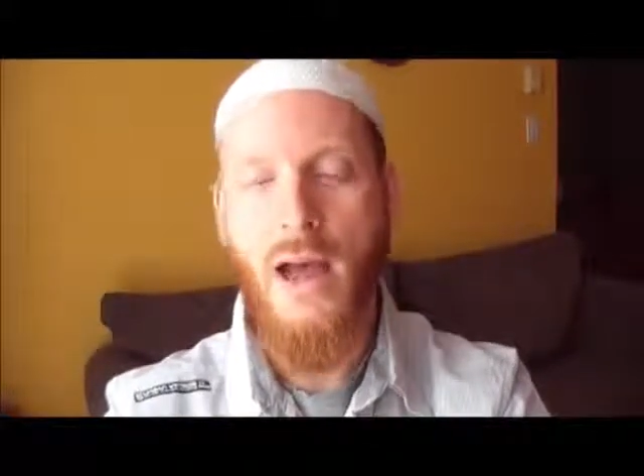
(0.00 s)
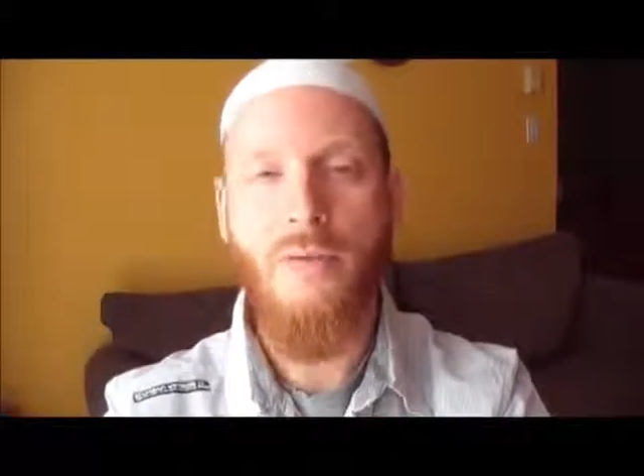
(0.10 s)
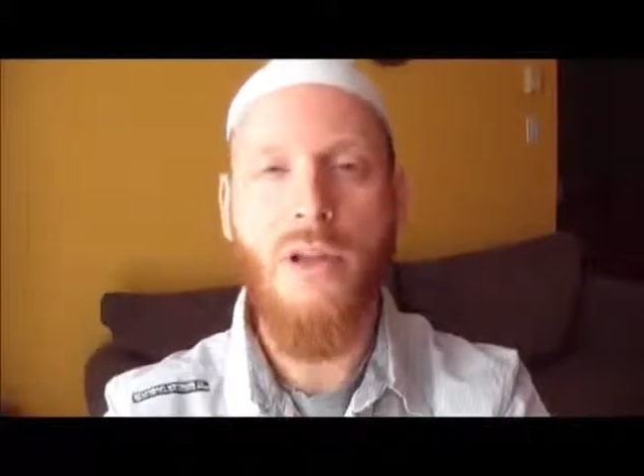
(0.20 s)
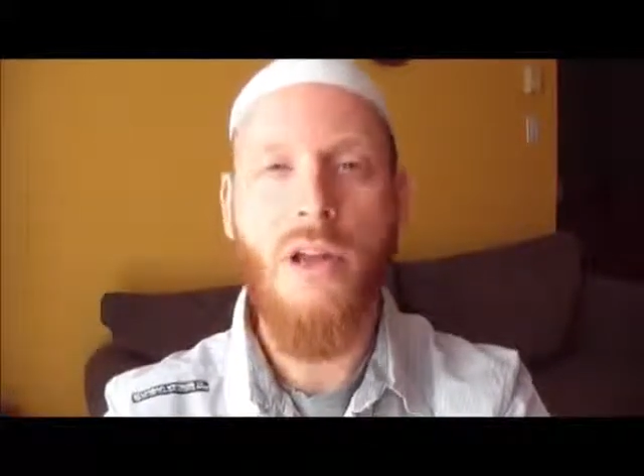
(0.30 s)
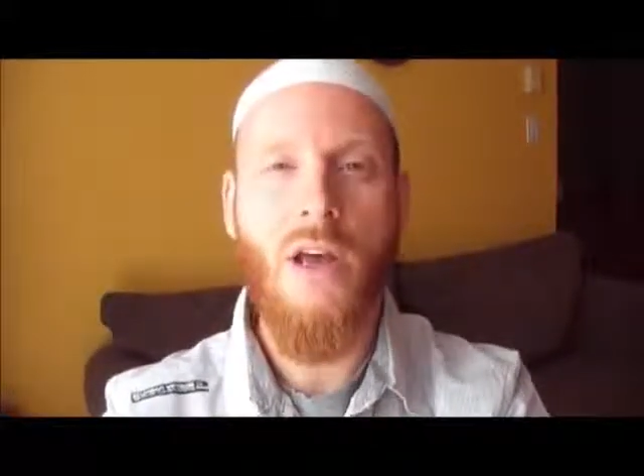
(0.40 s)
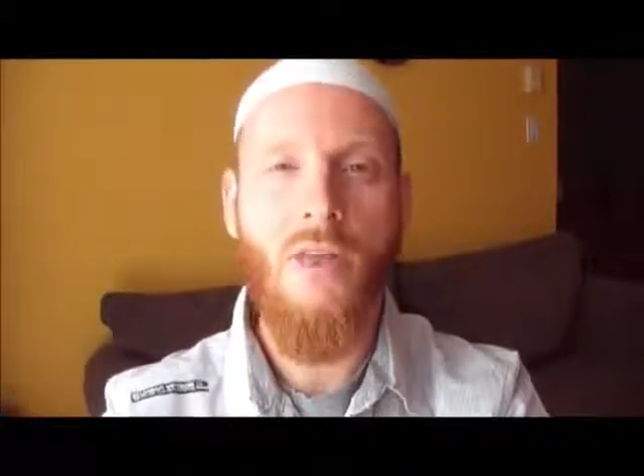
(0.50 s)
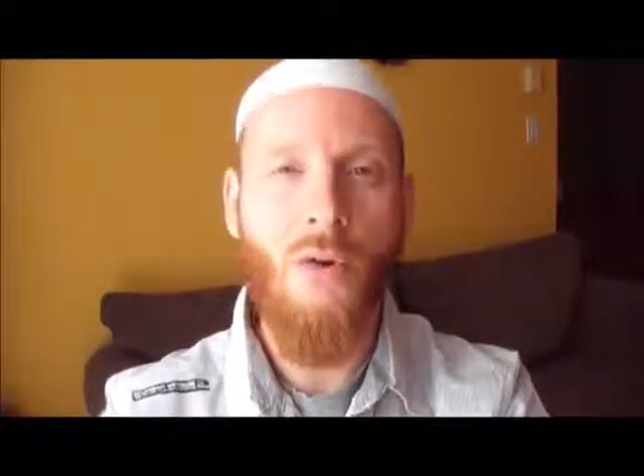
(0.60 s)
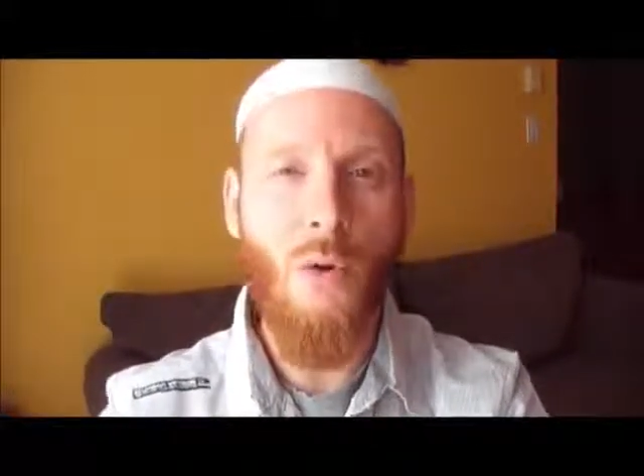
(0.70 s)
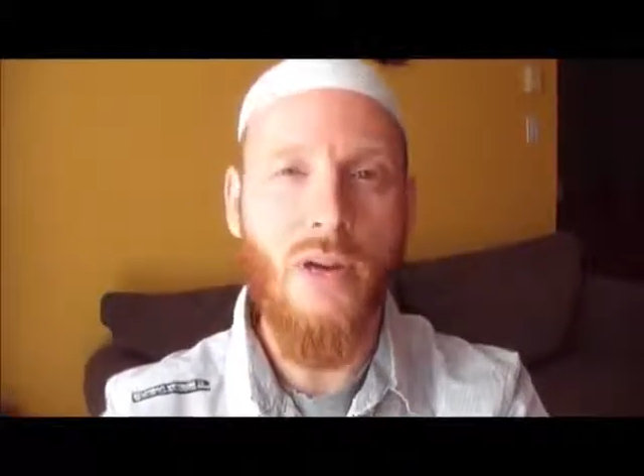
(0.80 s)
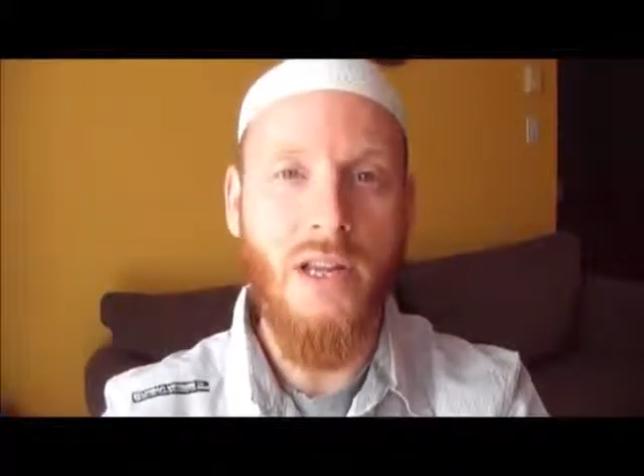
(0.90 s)
Having
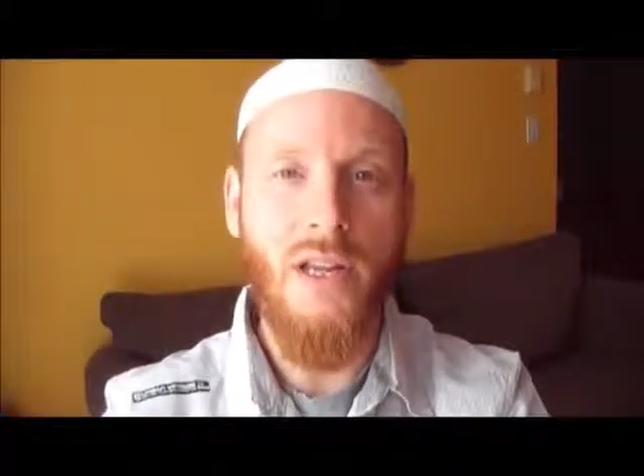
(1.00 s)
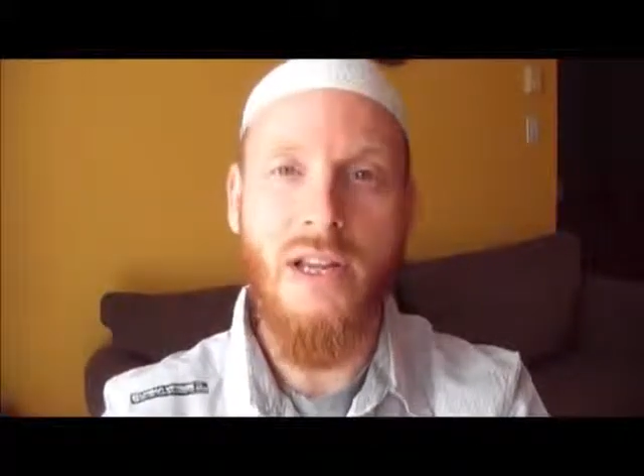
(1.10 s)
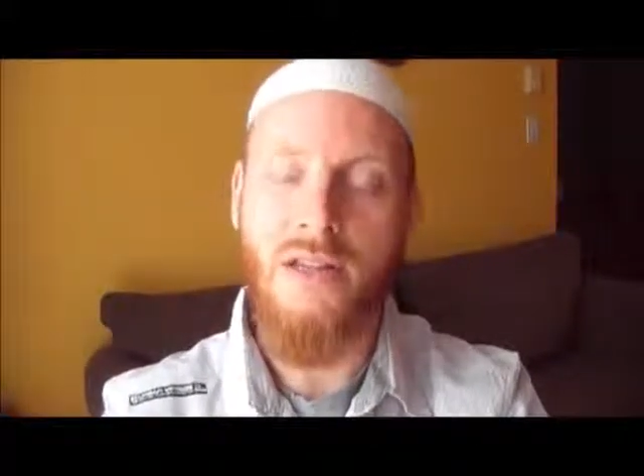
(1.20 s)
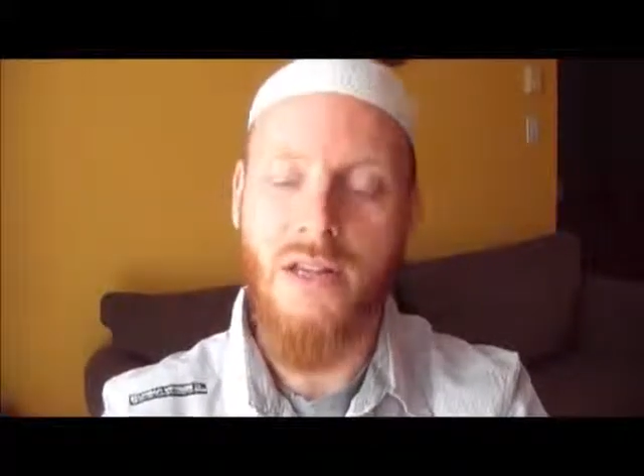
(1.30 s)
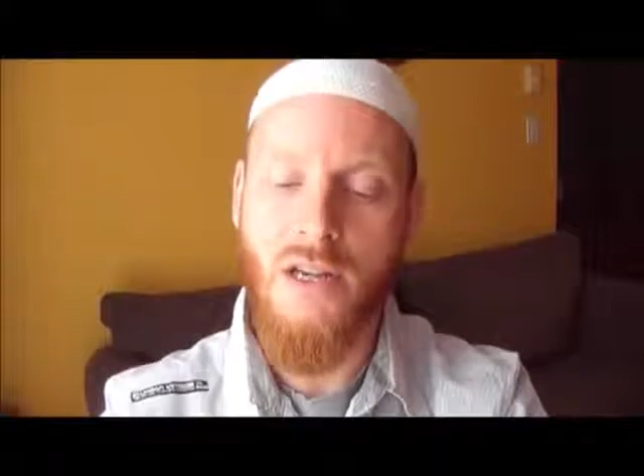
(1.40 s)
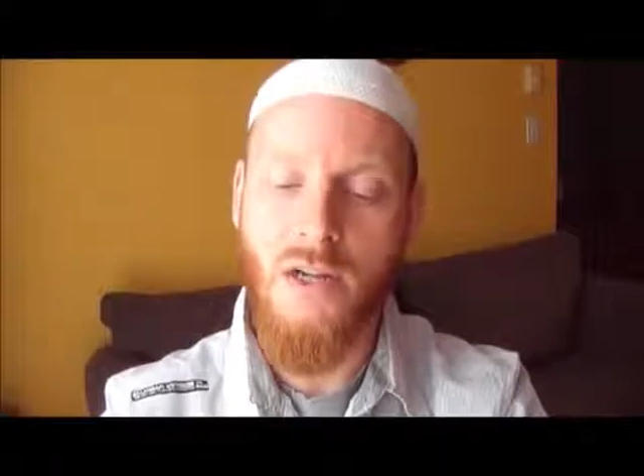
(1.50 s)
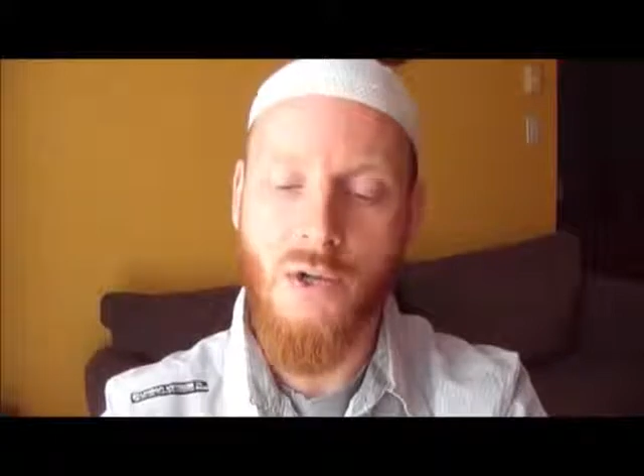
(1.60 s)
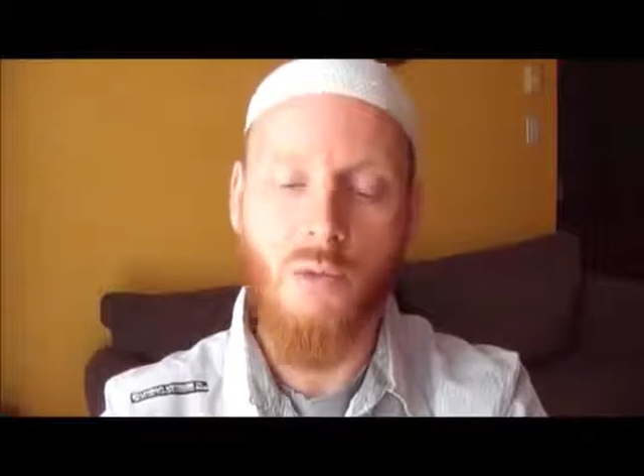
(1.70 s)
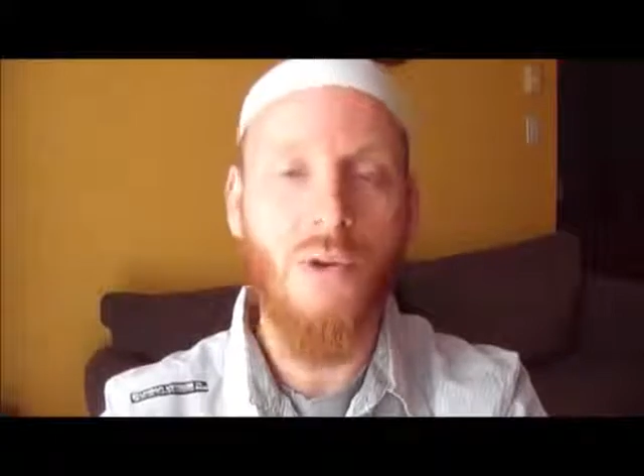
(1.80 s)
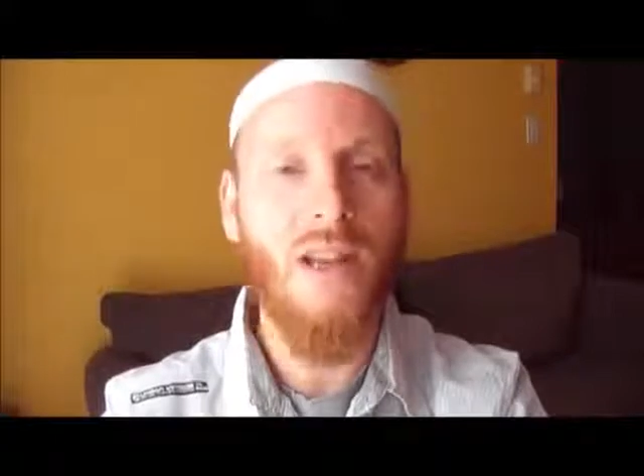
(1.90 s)
authority is an
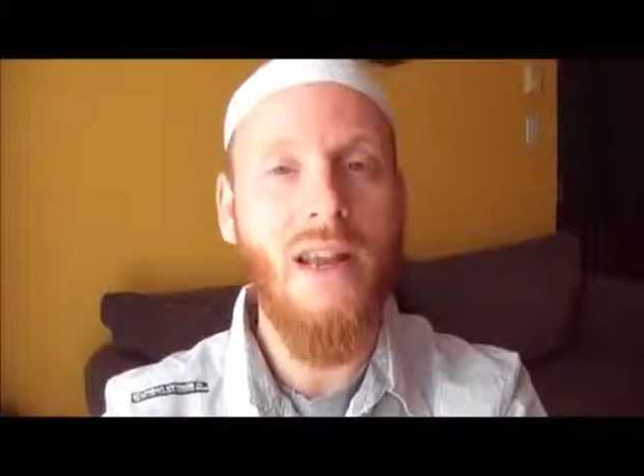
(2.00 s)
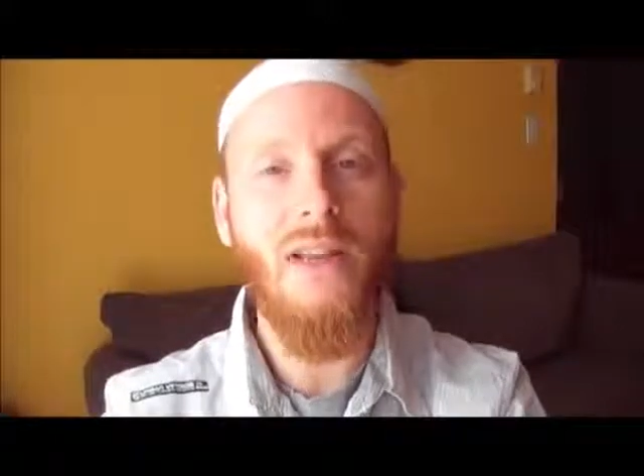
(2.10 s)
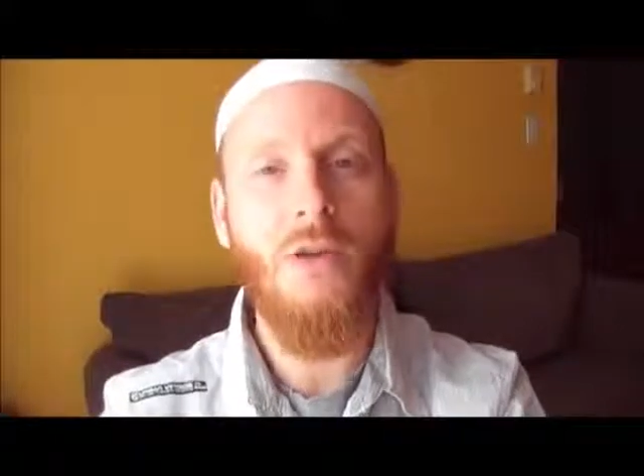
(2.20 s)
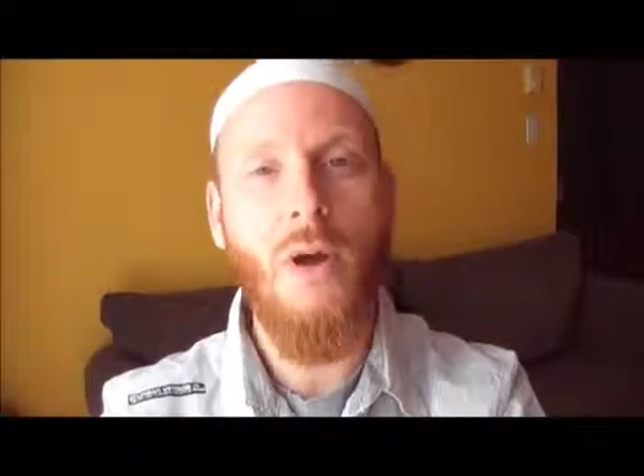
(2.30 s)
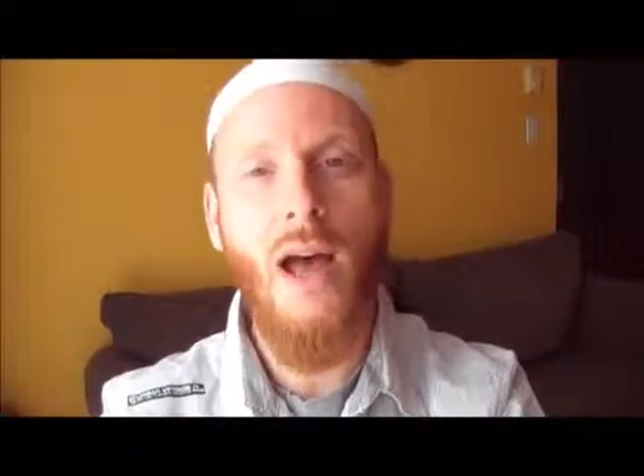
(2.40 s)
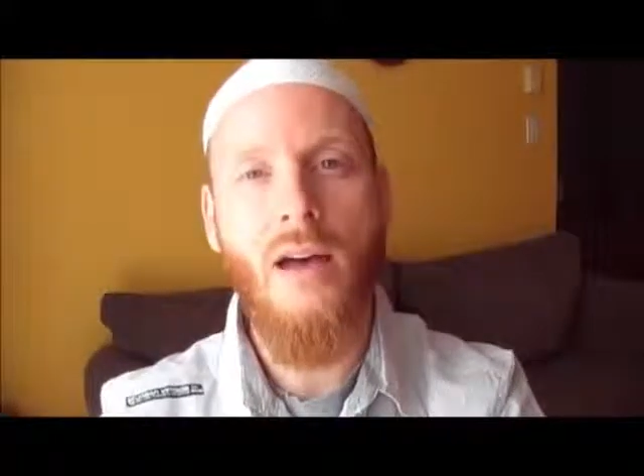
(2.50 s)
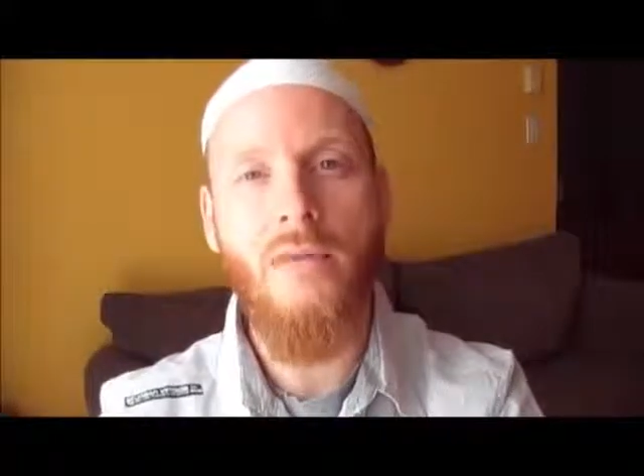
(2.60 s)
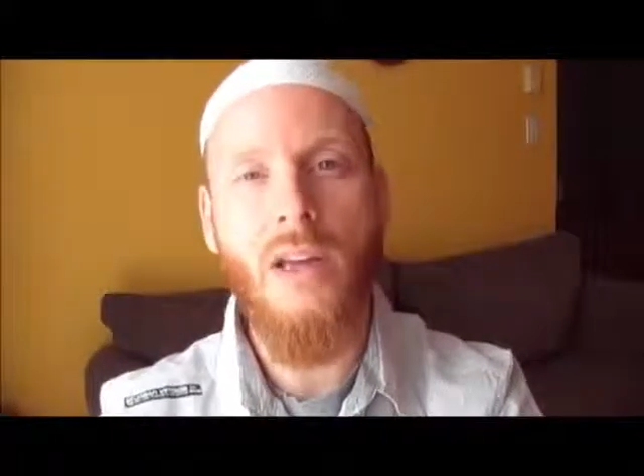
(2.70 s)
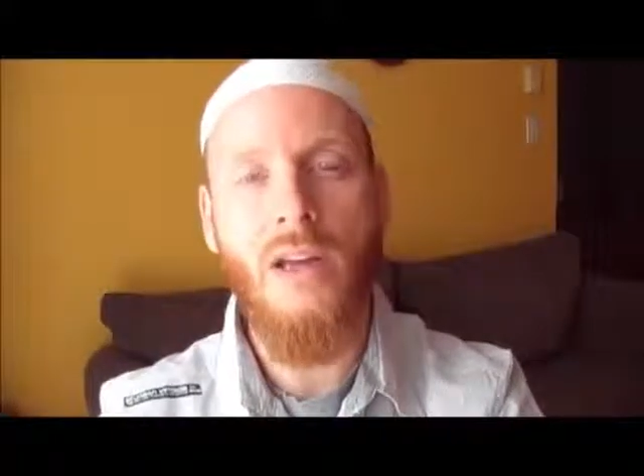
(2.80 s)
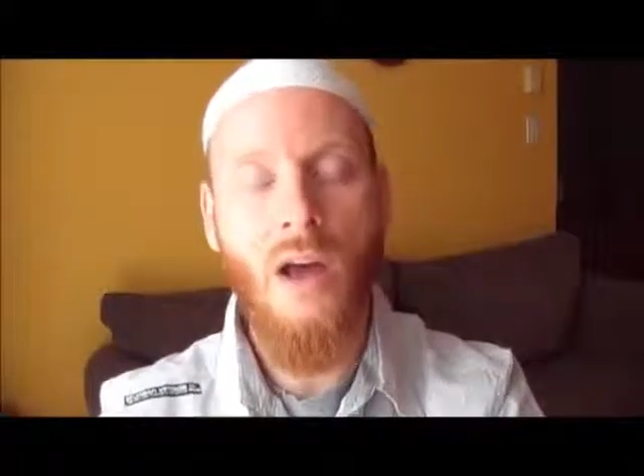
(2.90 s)
issue related to
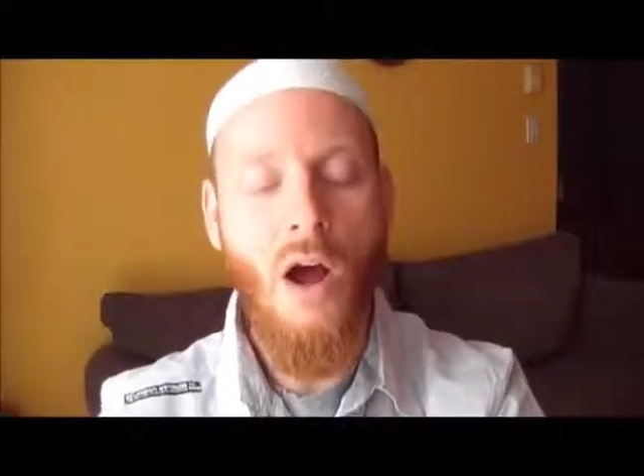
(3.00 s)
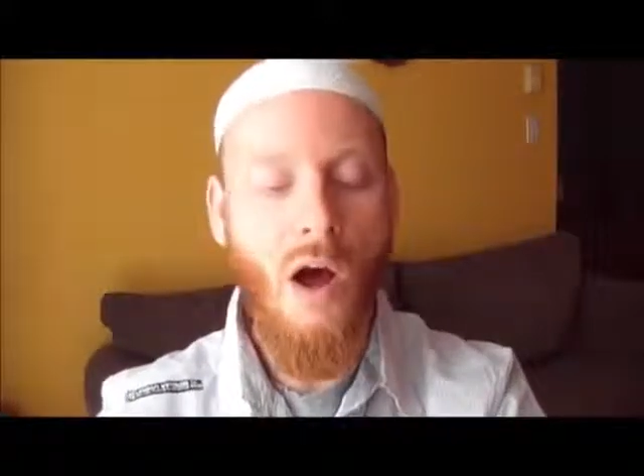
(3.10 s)
having